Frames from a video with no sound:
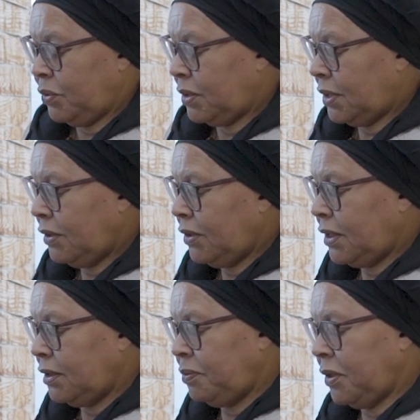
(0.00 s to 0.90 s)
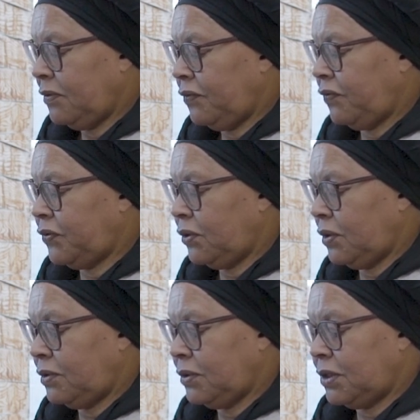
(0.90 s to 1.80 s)
Another little bit of
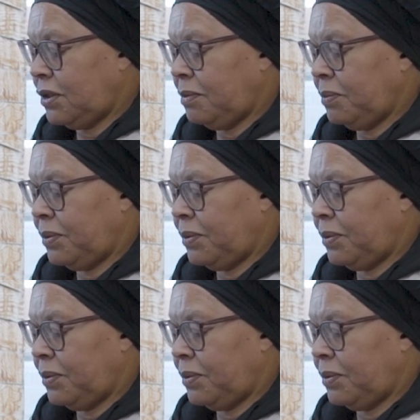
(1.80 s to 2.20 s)
soil on top.